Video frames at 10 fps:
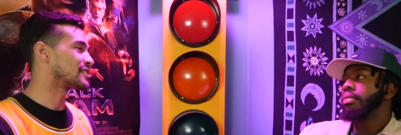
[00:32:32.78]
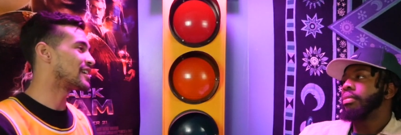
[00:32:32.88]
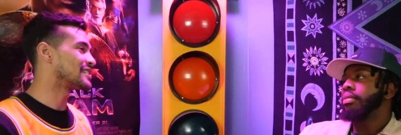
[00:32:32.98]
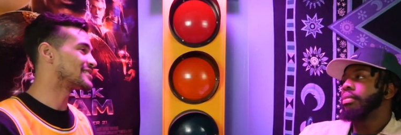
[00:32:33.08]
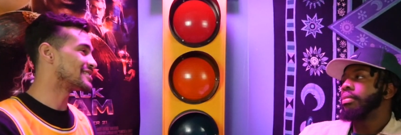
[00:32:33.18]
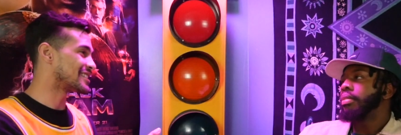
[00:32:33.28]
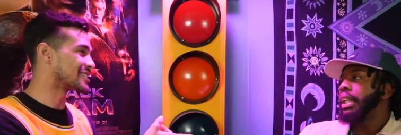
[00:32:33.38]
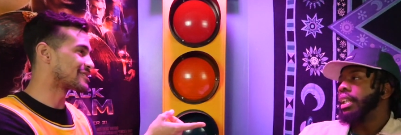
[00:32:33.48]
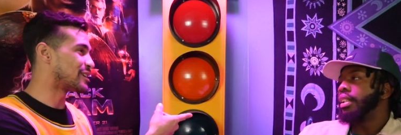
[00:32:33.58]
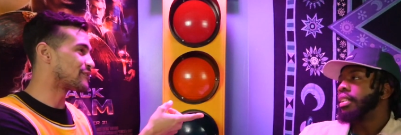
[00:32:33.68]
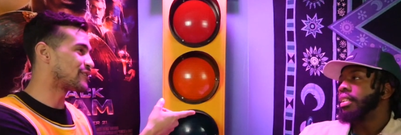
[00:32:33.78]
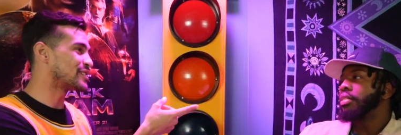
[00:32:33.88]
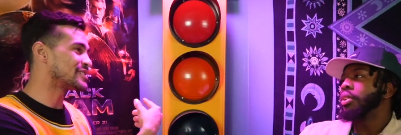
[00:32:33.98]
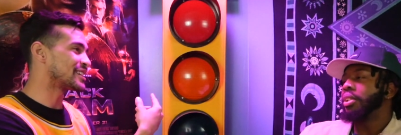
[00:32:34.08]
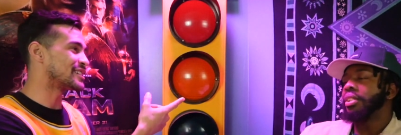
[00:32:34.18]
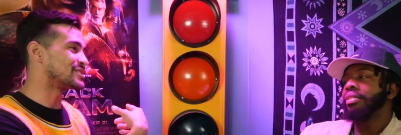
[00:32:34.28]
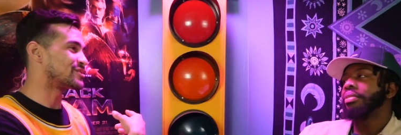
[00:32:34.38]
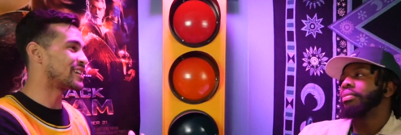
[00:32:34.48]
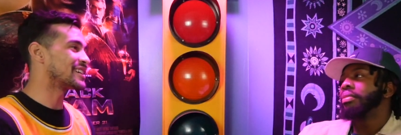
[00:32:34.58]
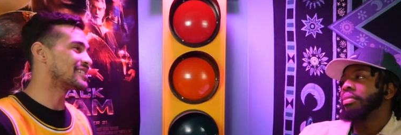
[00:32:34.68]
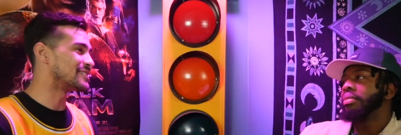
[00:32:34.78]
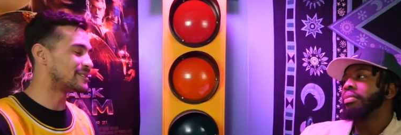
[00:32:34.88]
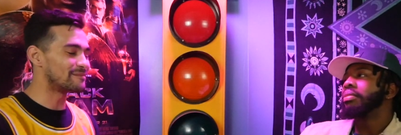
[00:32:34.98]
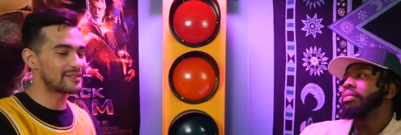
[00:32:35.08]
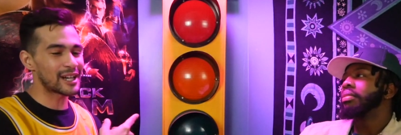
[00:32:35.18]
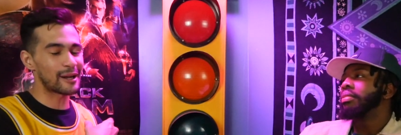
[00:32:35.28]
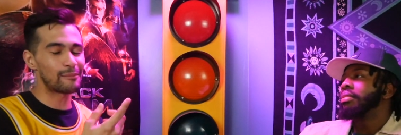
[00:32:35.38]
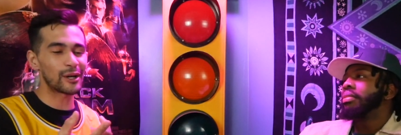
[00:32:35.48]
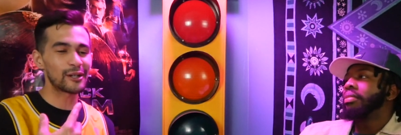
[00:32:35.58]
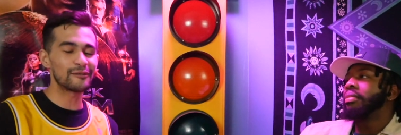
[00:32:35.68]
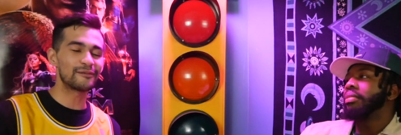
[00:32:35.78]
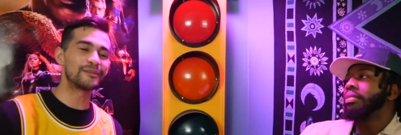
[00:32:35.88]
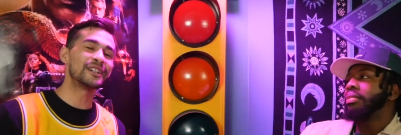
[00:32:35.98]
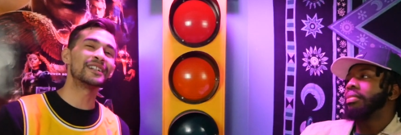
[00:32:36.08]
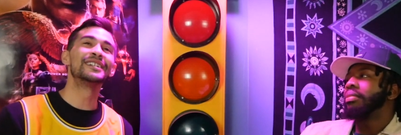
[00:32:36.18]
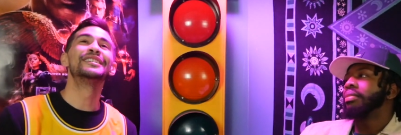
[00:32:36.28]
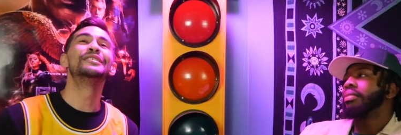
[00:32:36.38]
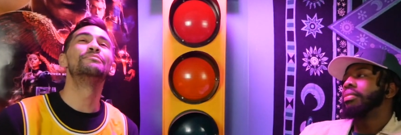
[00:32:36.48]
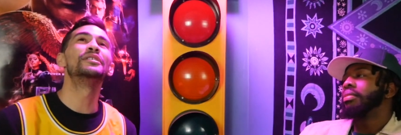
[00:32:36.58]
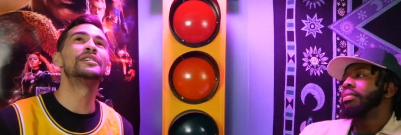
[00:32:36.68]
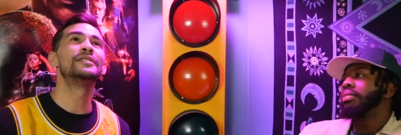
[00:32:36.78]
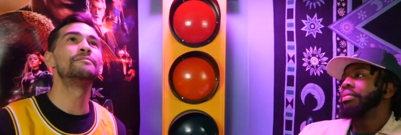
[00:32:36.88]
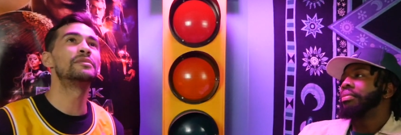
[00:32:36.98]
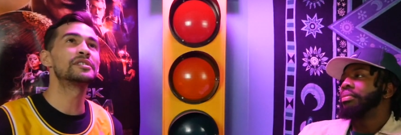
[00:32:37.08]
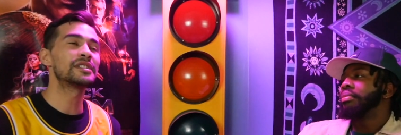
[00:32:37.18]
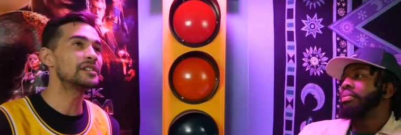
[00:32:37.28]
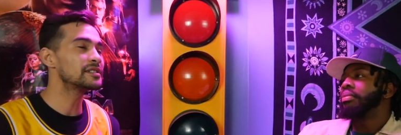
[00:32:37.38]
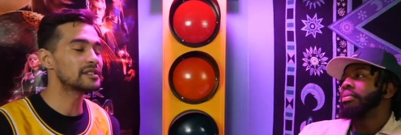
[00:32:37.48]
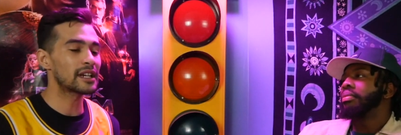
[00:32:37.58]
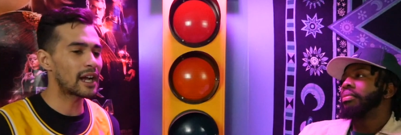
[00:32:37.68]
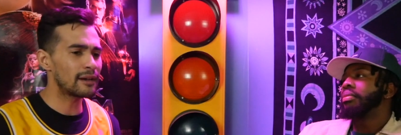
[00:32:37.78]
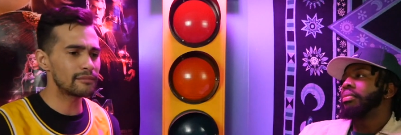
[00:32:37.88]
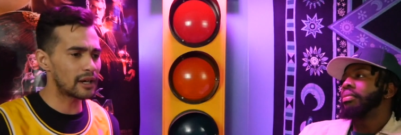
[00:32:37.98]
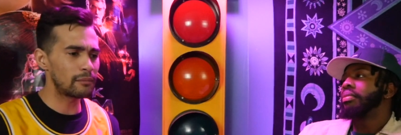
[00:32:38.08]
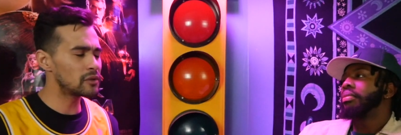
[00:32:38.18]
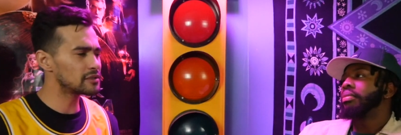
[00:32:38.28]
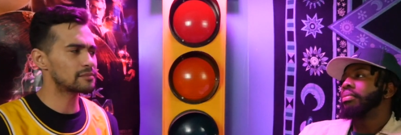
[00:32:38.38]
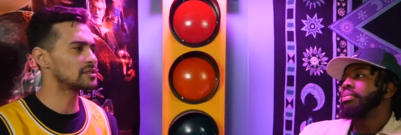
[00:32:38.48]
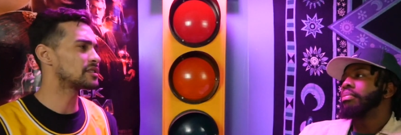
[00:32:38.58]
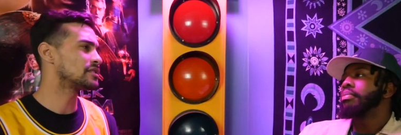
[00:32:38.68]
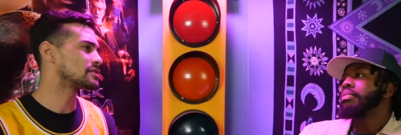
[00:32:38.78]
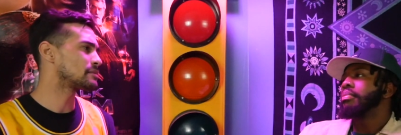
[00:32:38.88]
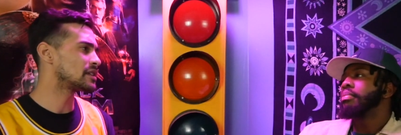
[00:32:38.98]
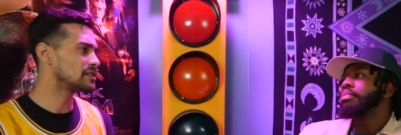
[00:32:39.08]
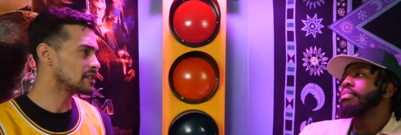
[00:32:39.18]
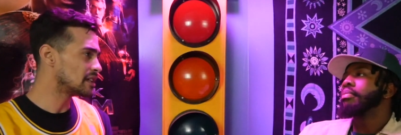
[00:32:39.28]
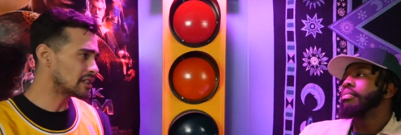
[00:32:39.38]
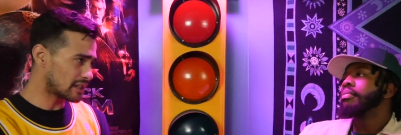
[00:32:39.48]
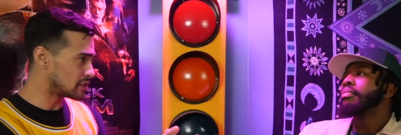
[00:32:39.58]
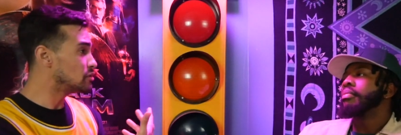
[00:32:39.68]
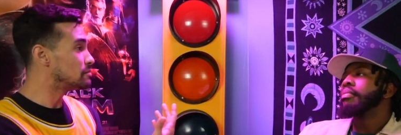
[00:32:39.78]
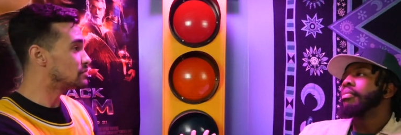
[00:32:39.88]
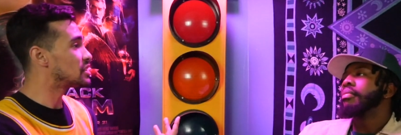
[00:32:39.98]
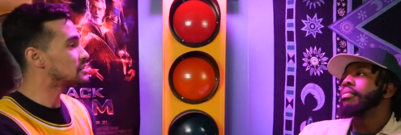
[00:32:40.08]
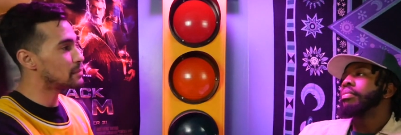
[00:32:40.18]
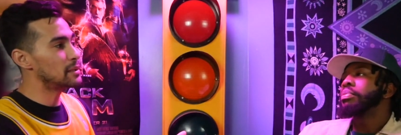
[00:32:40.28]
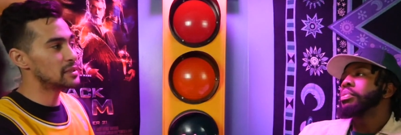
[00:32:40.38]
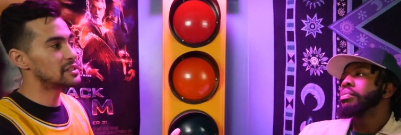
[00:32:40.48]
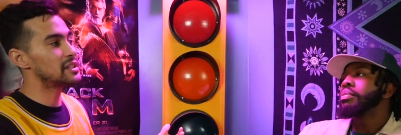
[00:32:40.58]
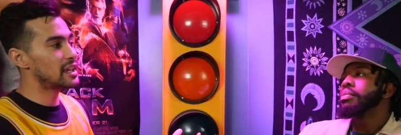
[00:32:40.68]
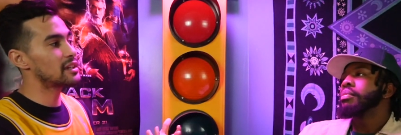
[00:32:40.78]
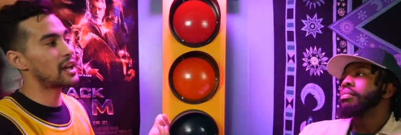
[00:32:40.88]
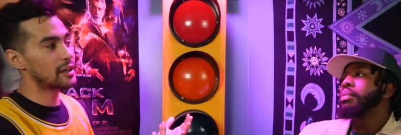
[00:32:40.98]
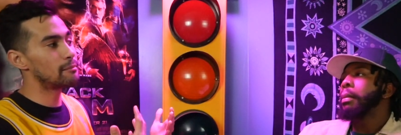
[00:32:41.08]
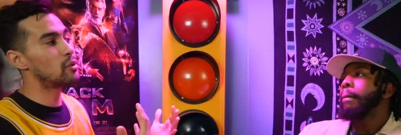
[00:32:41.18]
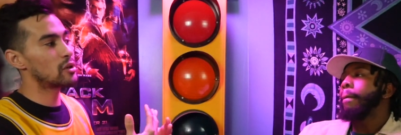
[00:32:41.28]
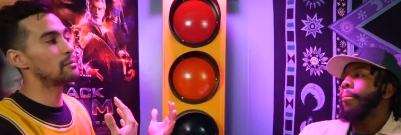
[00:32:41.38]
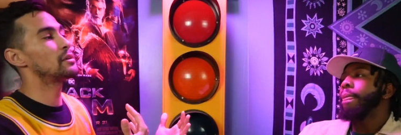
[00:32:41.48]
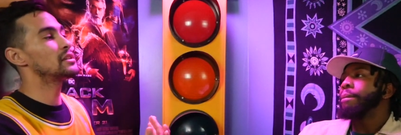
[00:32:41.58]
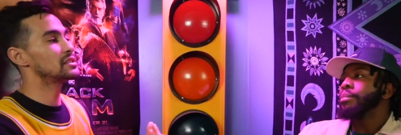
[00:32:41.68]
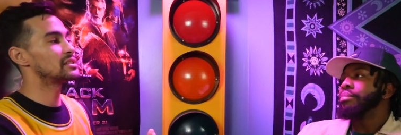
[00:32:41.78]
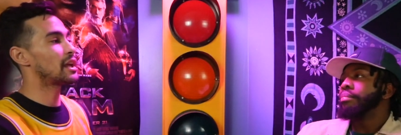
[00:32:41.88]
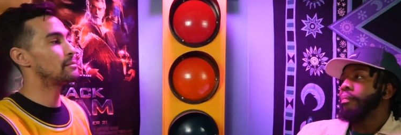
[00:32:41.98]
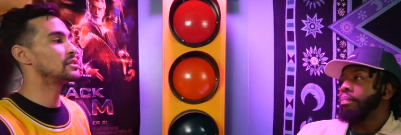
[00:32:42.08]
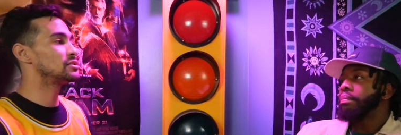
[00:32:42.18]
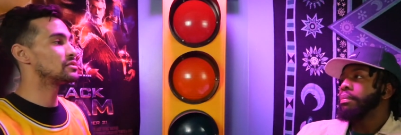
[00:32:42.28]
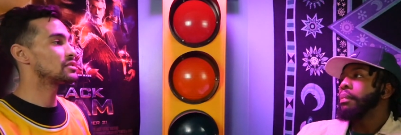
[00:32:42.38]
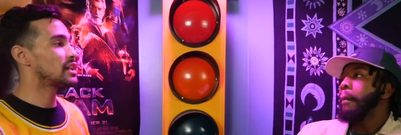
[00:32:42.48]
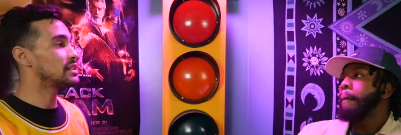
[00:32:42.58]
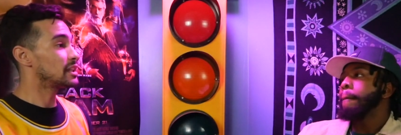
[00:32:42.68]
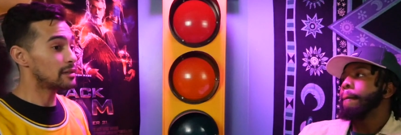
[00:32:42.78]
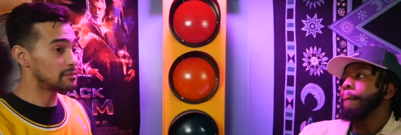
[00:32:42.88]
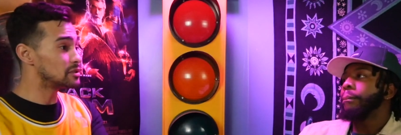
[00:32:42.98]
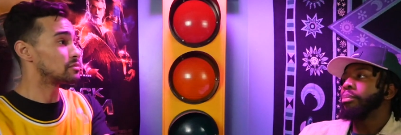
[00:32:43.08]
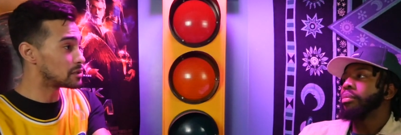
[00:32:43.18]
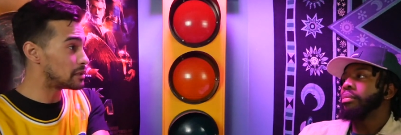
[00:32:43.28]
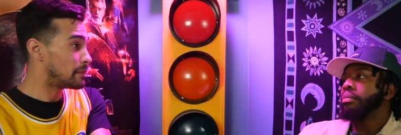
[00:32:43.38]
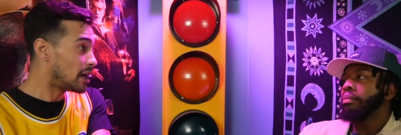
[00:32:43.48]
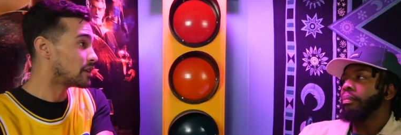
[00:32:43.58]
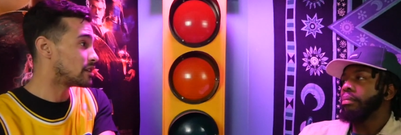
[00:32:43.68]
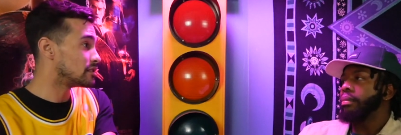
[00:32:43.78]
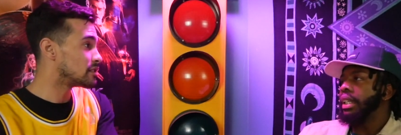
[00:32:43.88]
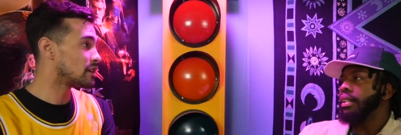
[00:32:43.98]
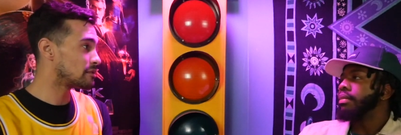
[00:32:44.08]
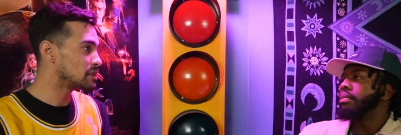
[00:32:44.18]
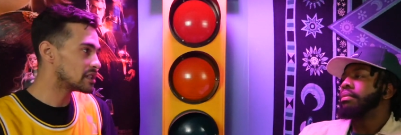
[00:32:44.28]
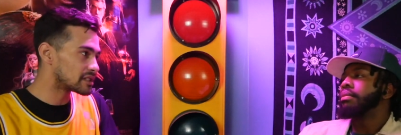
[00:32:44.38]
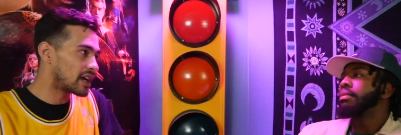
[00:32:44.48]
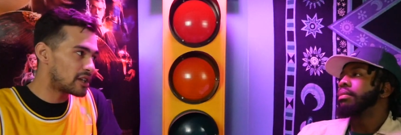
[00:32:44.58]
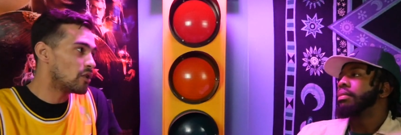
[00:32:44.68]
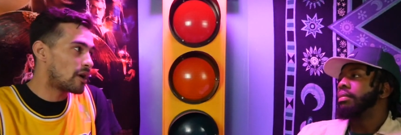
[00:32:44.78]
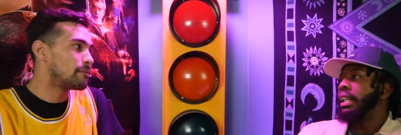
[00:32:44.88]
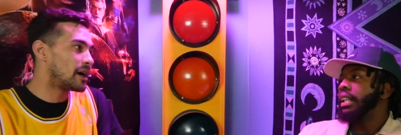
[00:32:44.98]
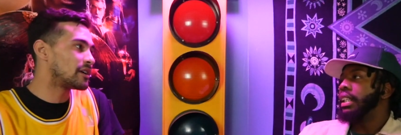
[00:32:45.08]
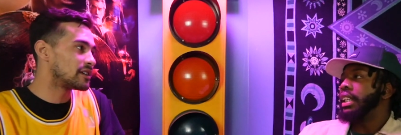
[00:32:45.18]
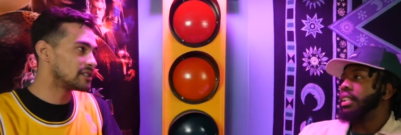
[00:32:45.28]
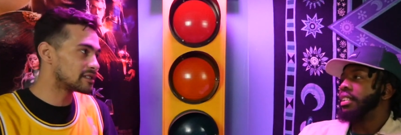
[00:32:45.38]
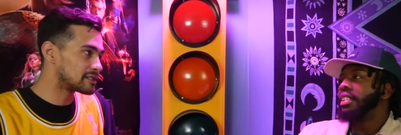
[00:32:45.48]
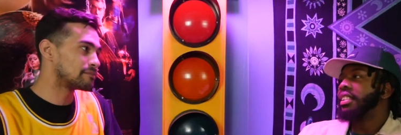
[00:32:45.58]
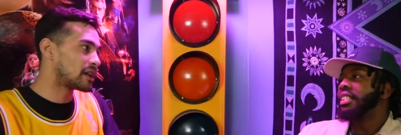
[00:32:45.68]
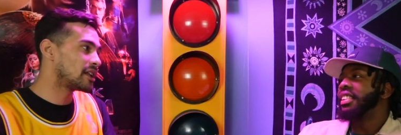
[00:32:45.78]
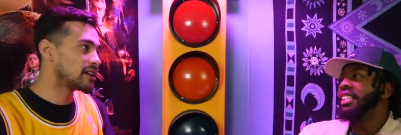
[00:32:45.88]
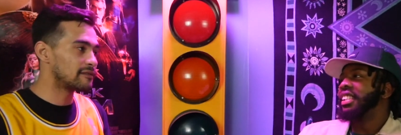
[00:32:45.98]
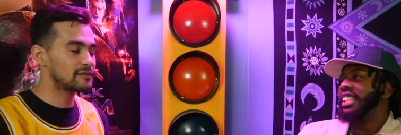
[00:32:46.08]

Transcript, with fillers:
Speaker 1: Degrassi. That's yeah. why it was funny cool. saying Drake. Um, I got Marco from there. But um, Marcellus, like I'm, I'm always Marcellus, man. Like you just met me today, kind of more in person. I bet you are like, damn, he's really about it. You yeah. know what I mean? Because I know I'm Hell about yeah. it. This is my life.